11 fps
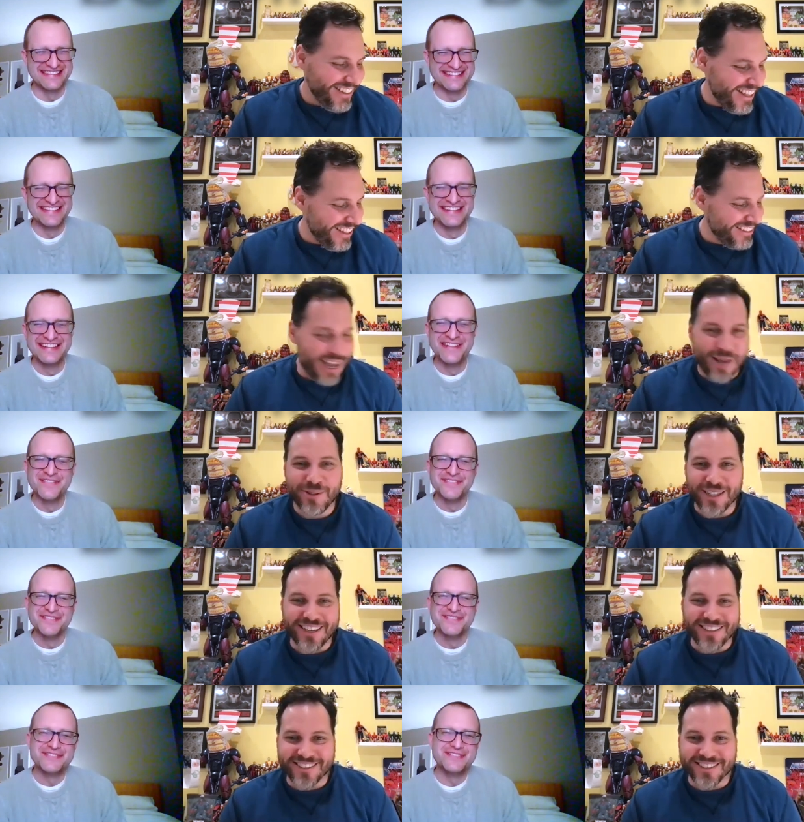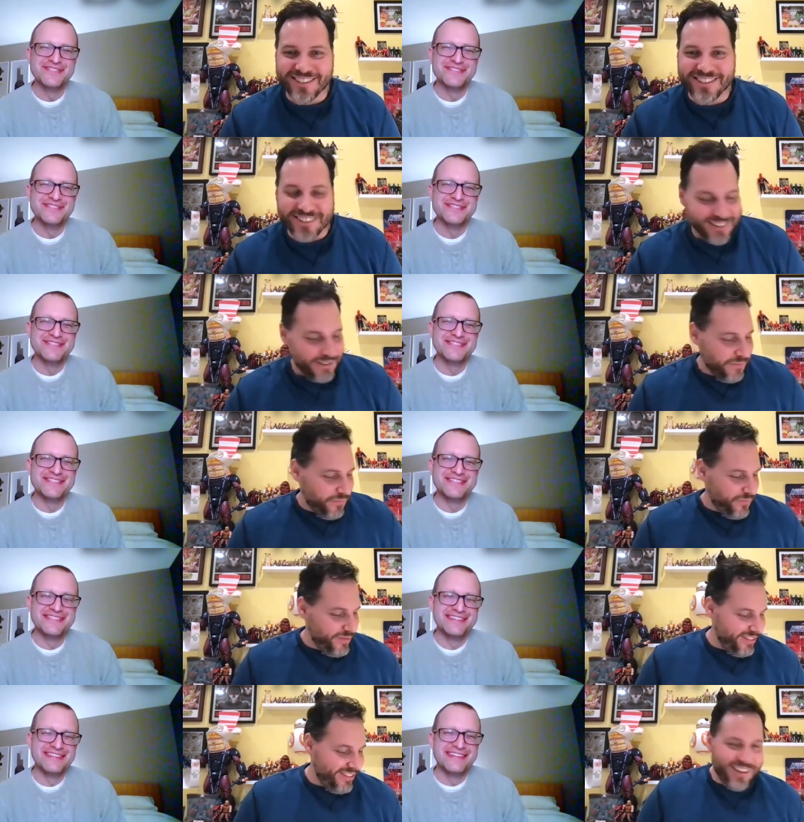Speaker 1: that the time change is,
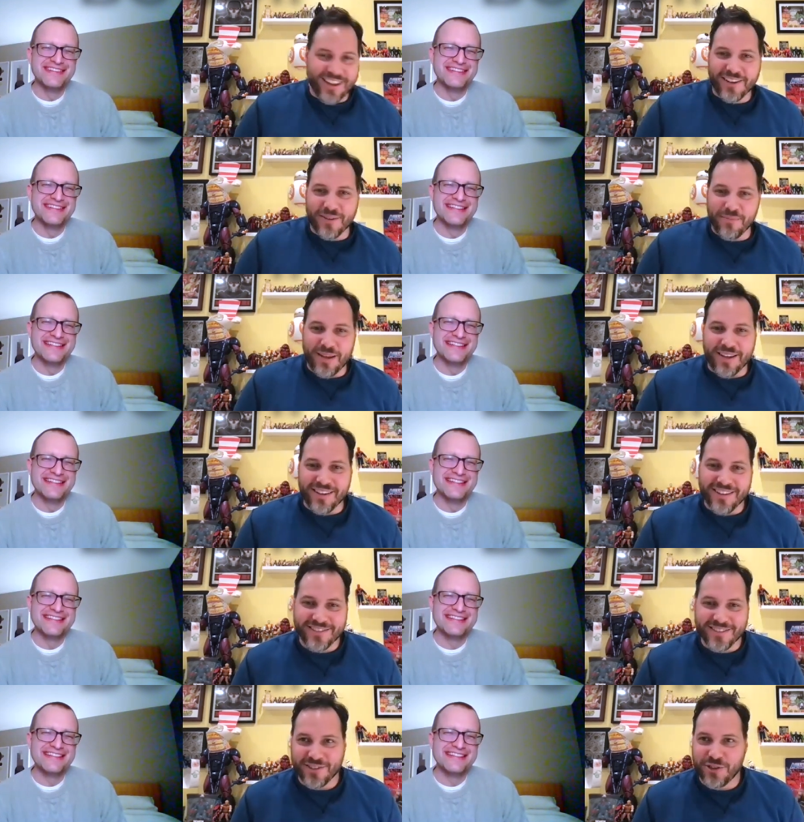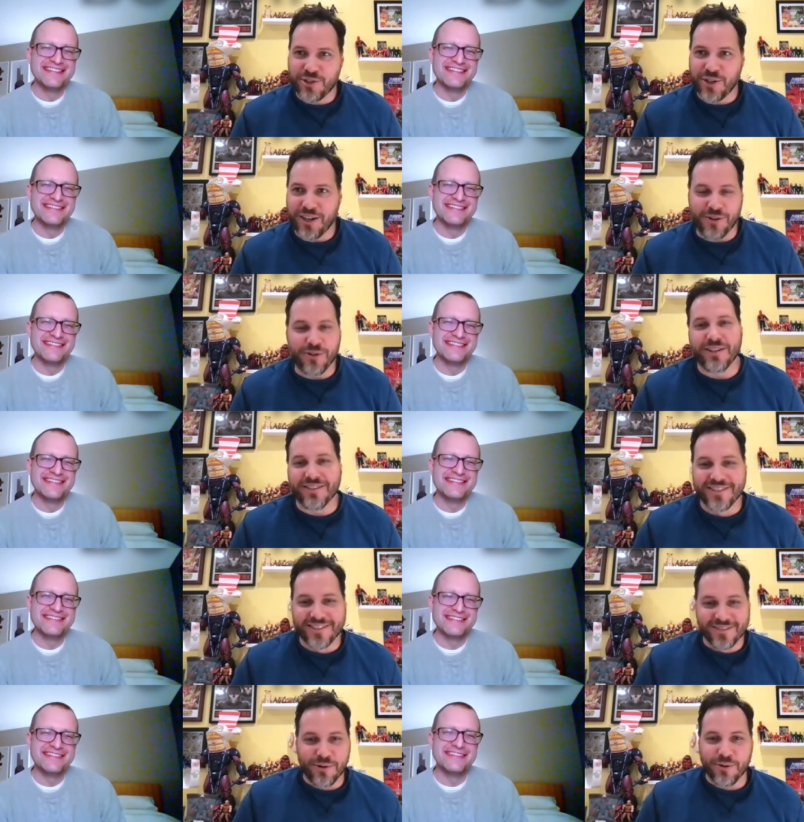yeah, can be struggle
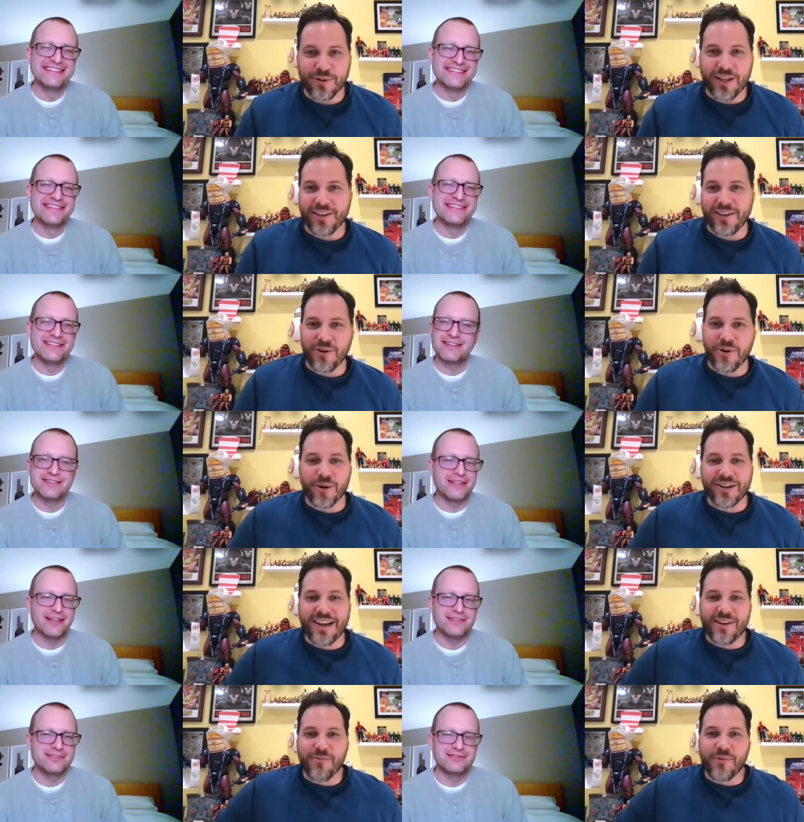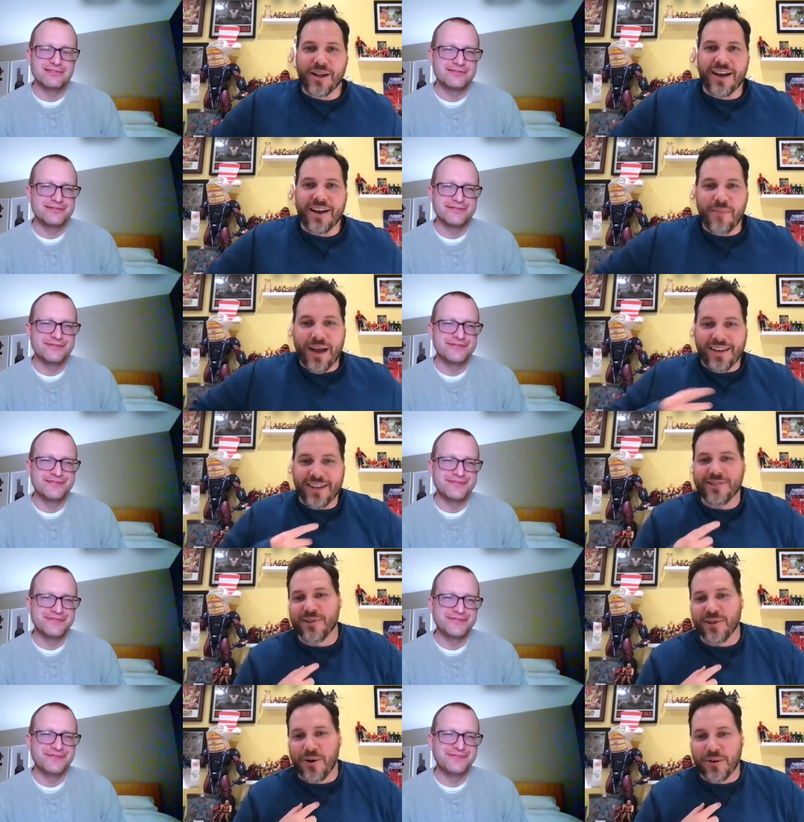because we're like you know coordinating yeah. when uh, my kids
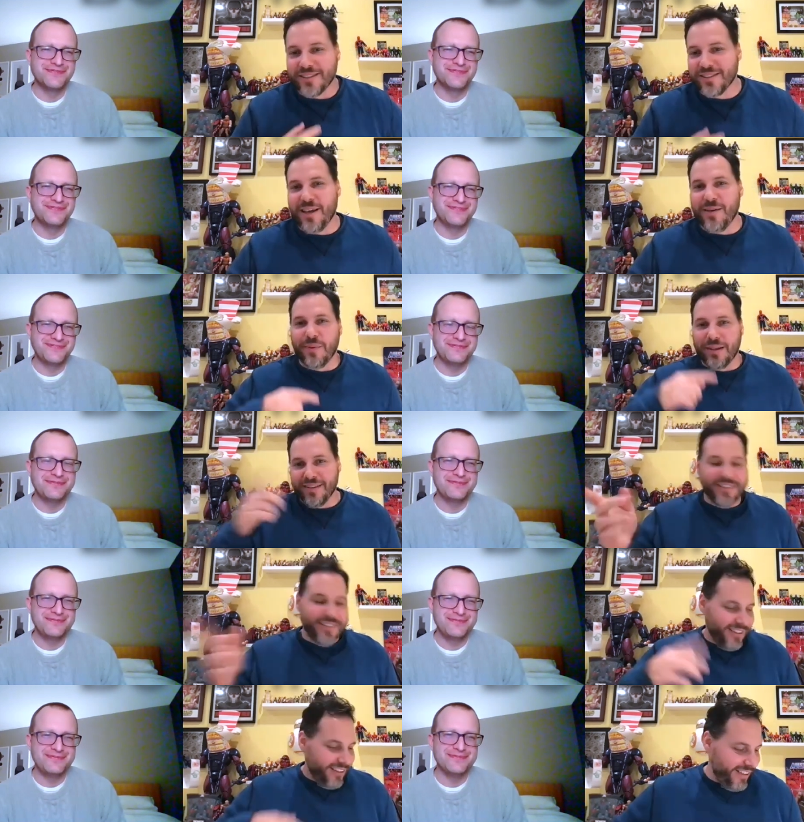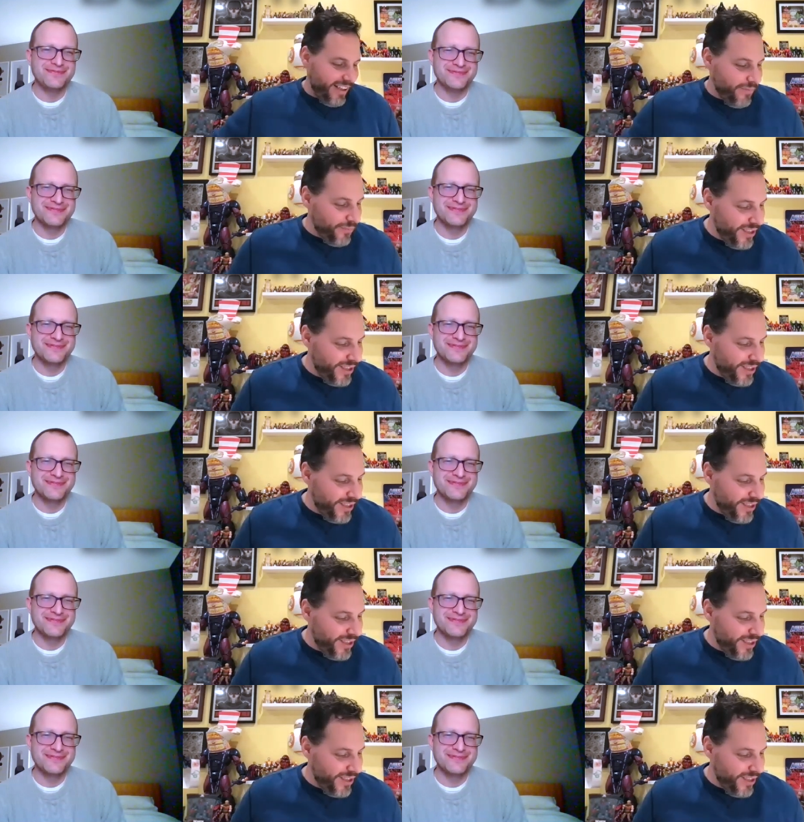are going to sleep and yeah